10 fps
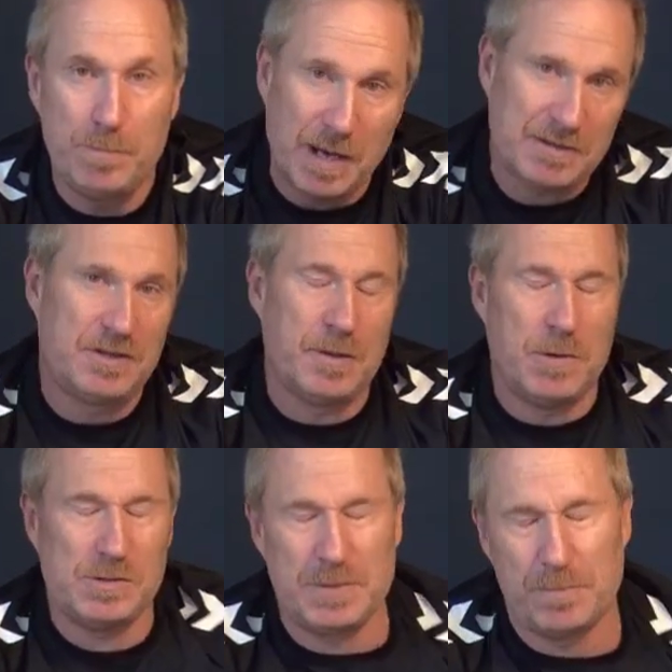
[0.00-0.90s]
But the
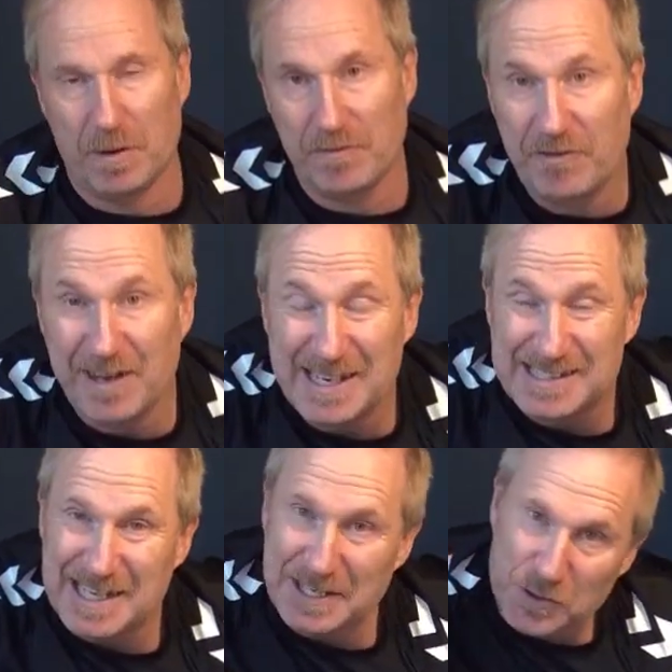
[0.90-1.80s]
most important thing
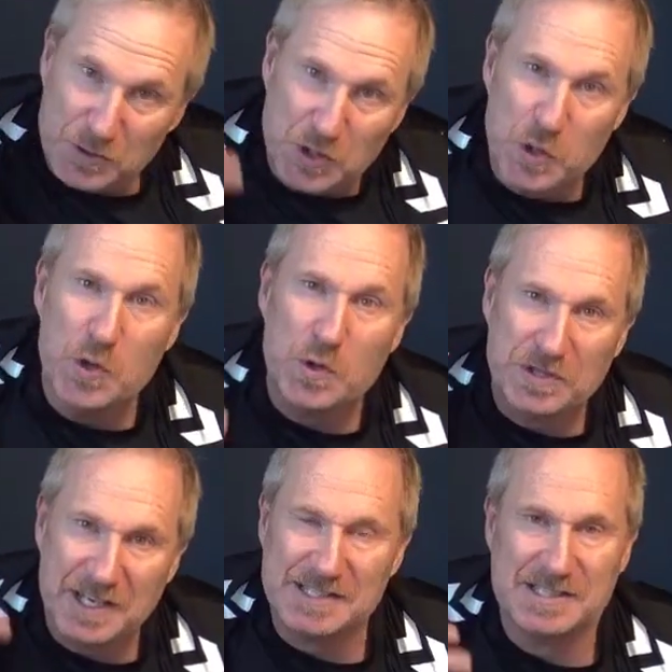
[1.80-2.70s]
is that you do
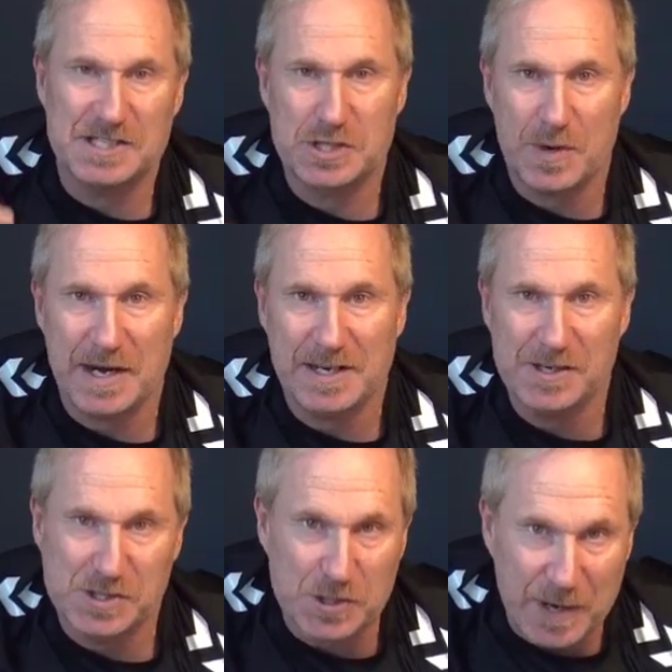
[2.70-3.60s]
this in training.
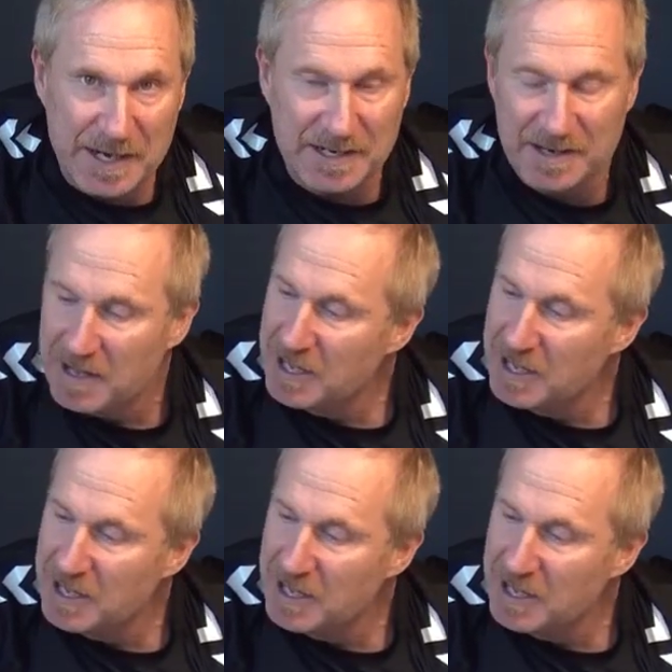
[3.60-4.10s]
You train it.